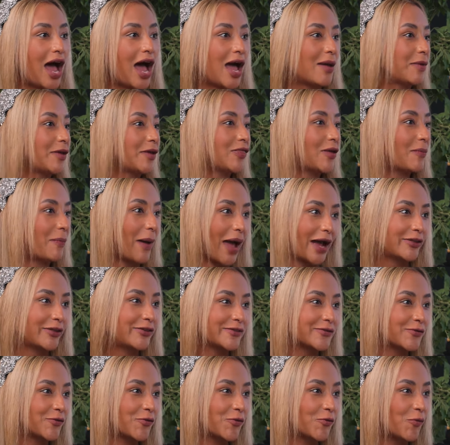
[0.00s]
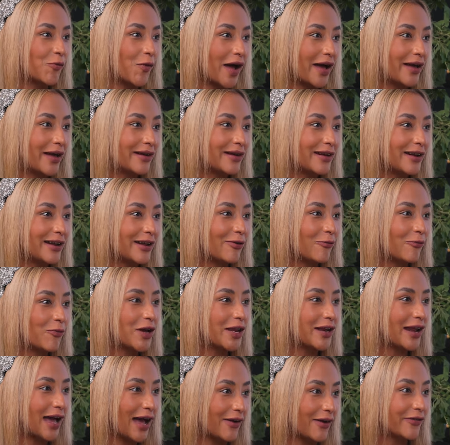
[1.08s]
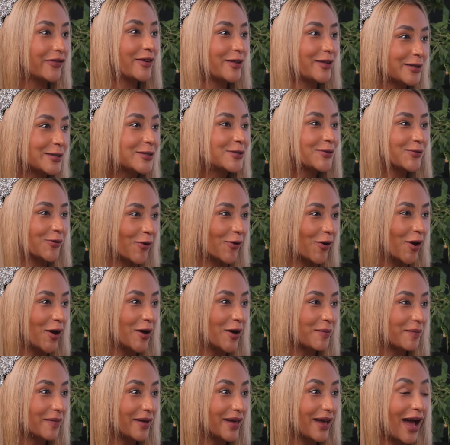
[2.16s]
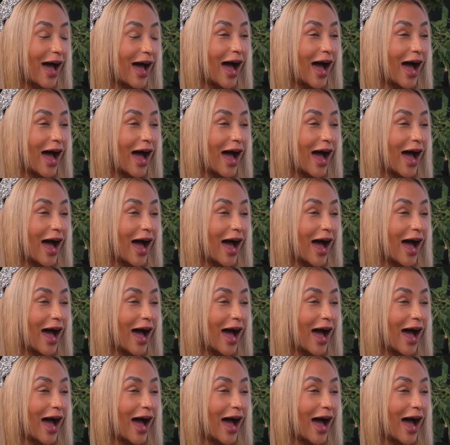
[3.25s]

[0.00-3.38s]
I mean the back to school one when after the storm